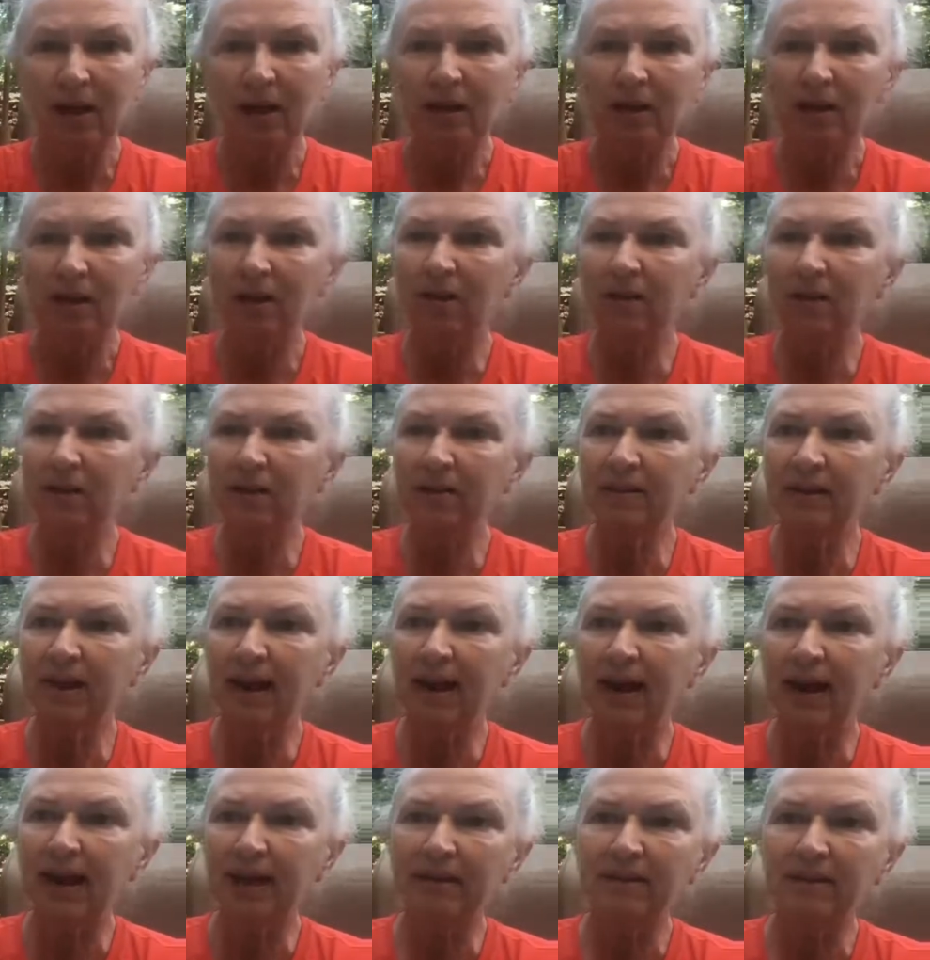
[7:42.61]
Look at
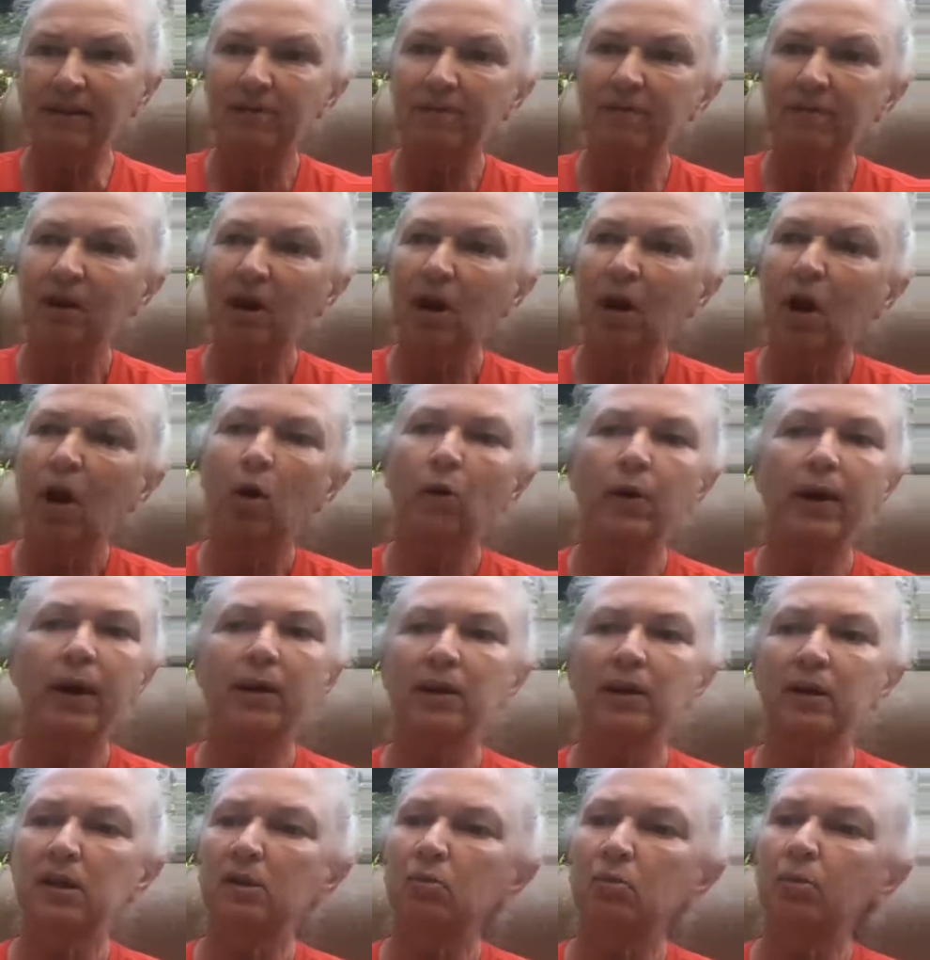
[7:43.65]
that. Okay,
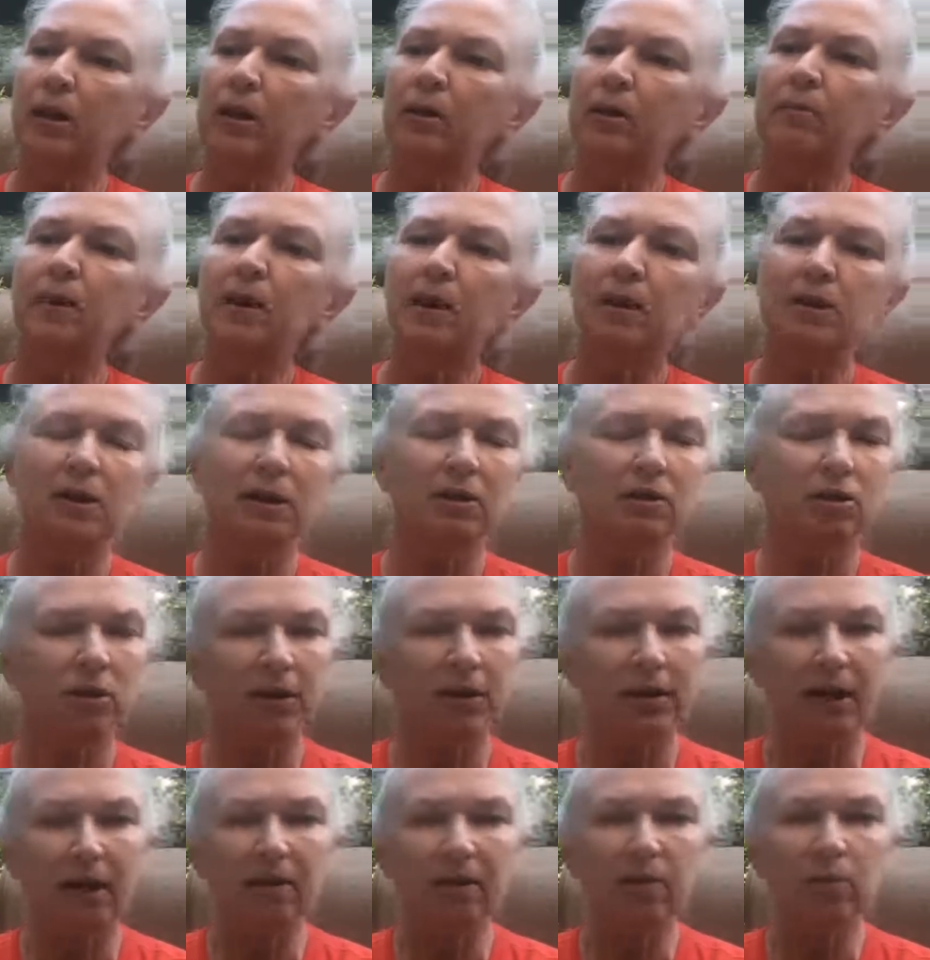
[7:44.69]
it's sweaty because I took it
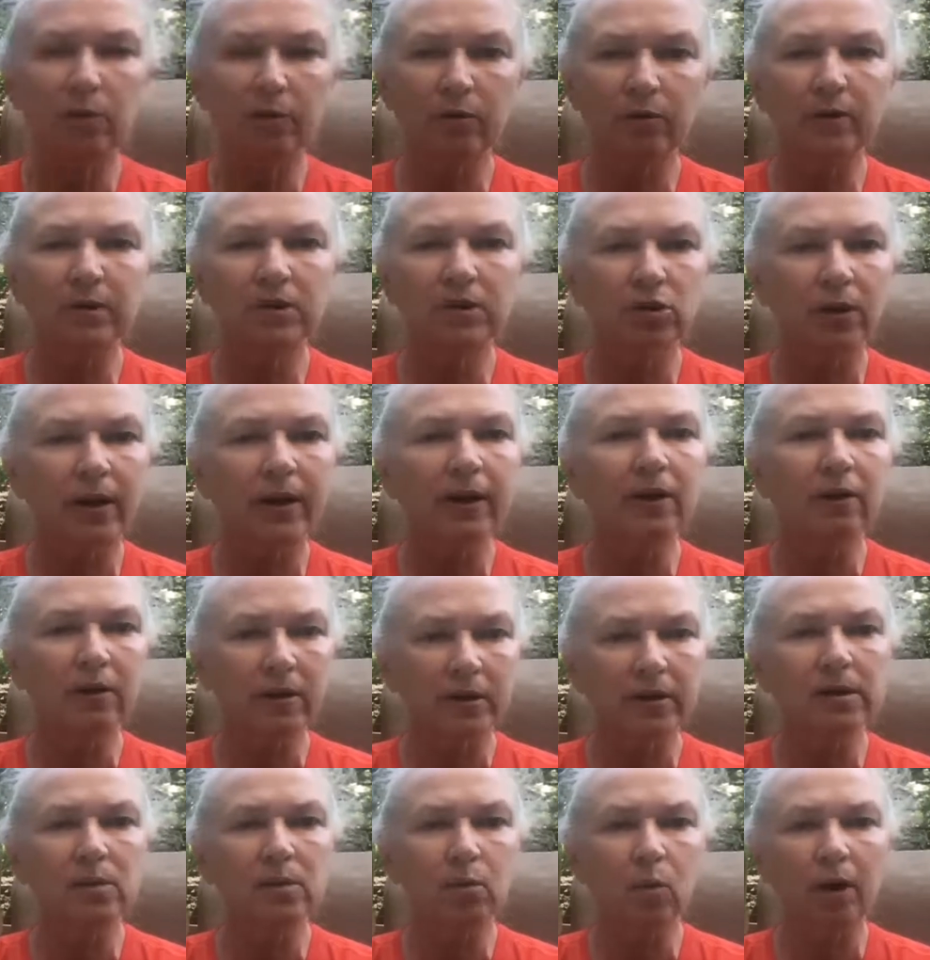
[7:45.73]
out of the refrigerator and
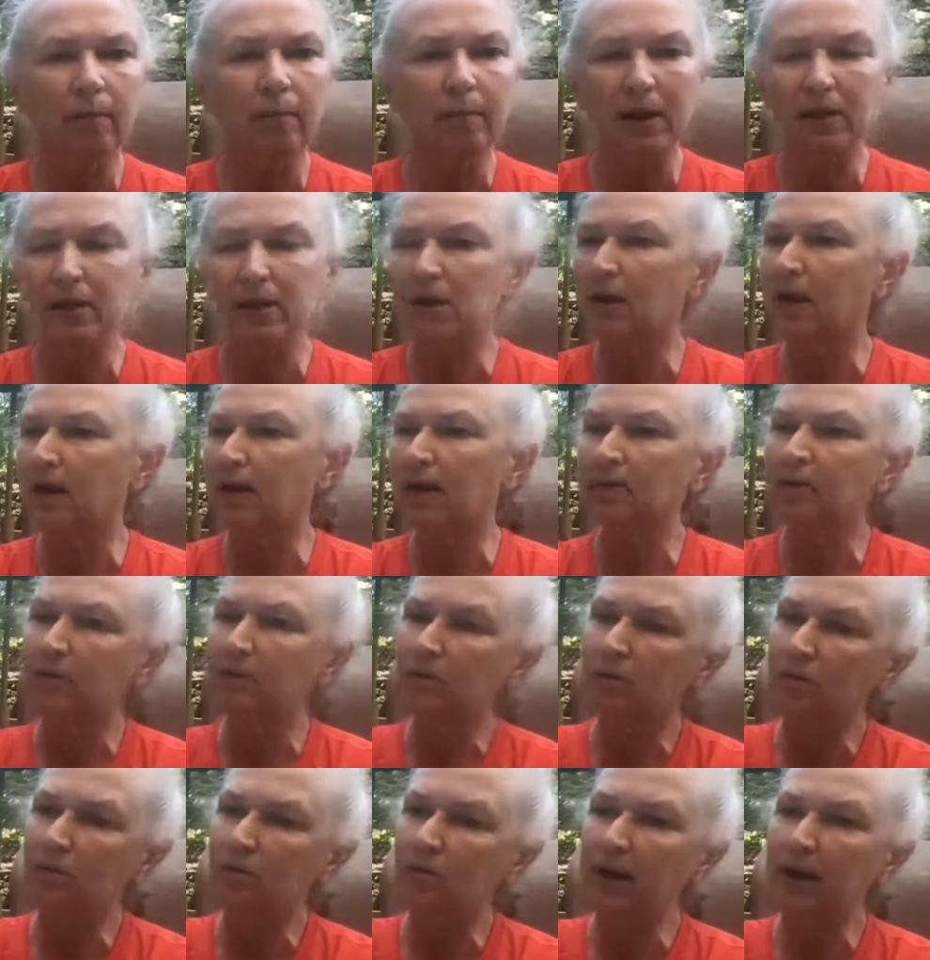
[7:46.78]
it's warm outside,
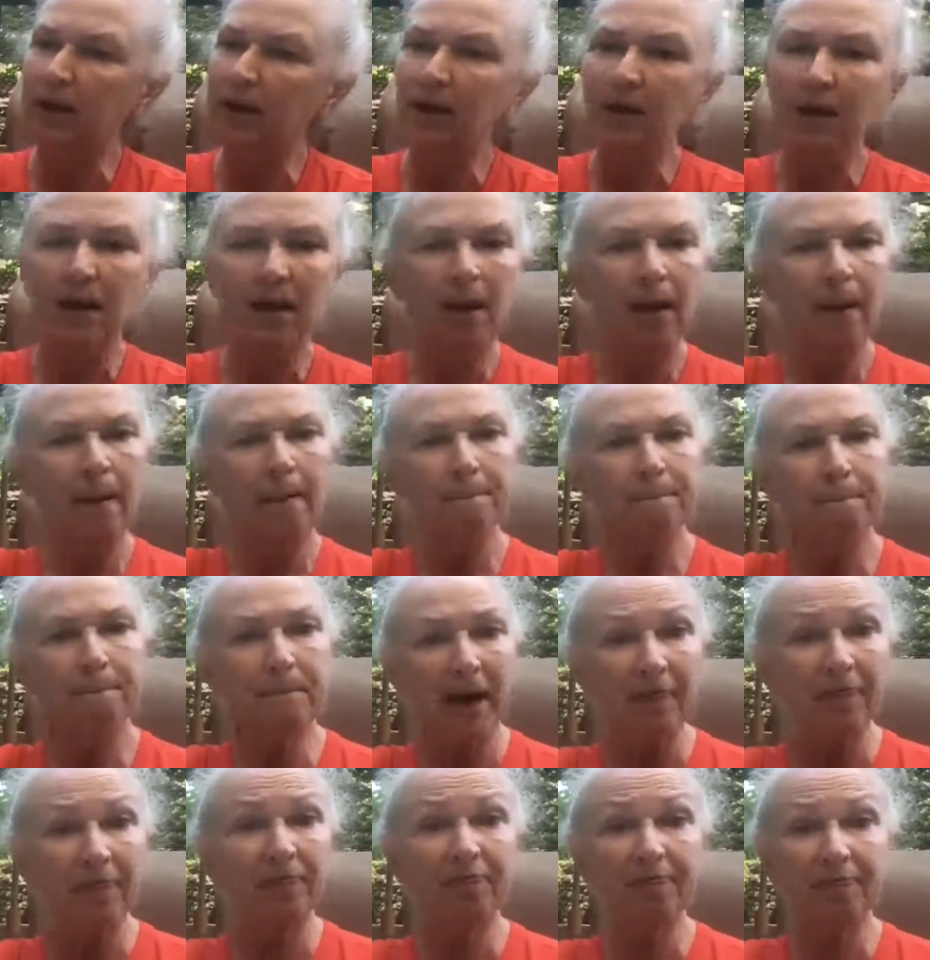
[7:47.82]
okay? But
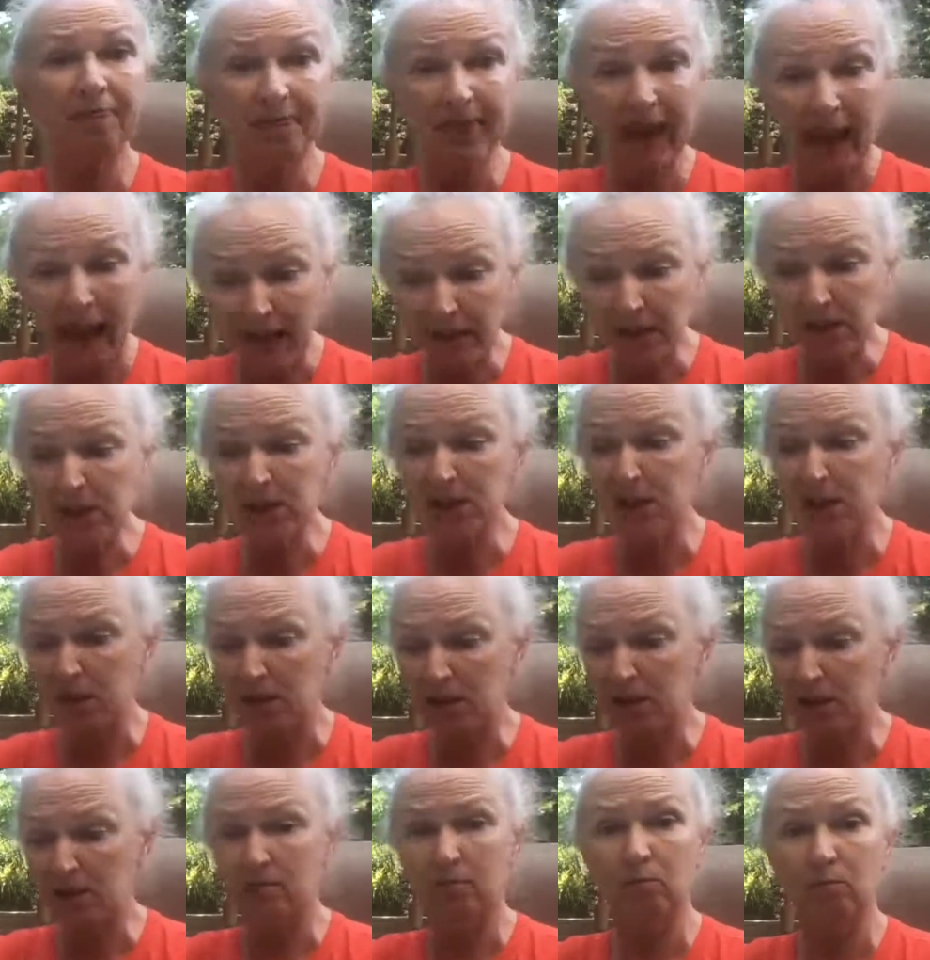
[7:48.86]
that
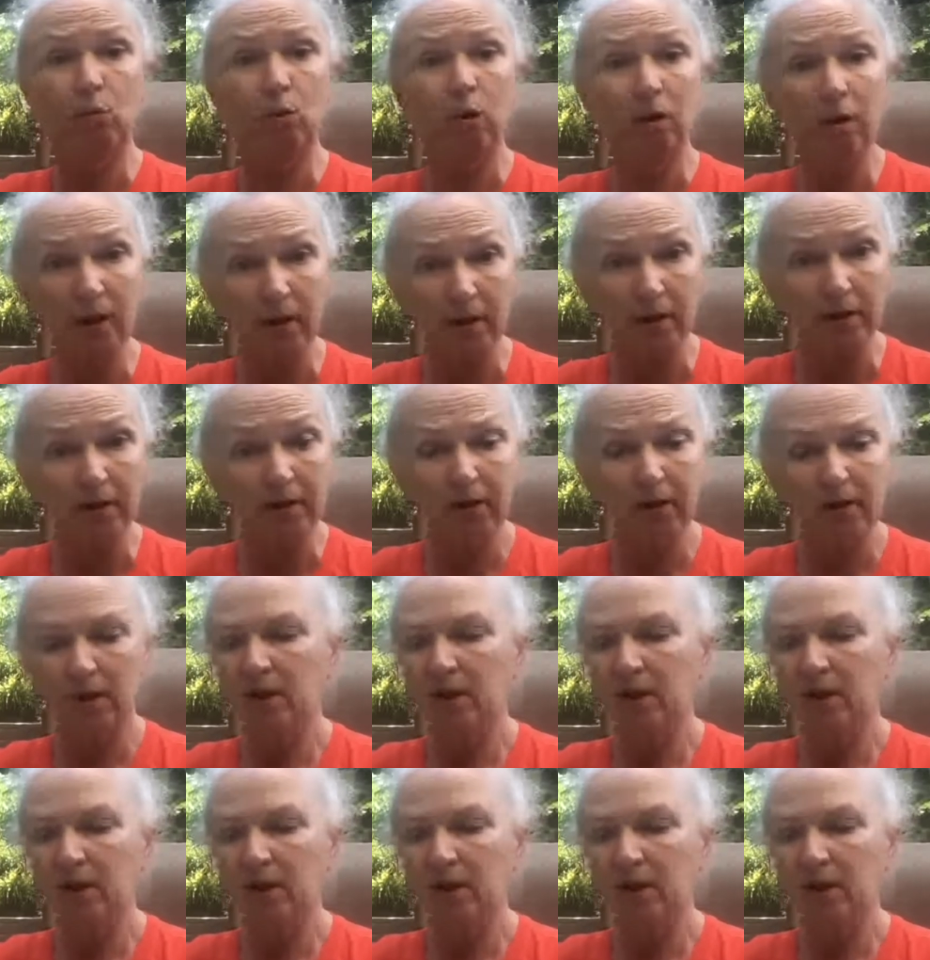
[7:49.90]
system worked.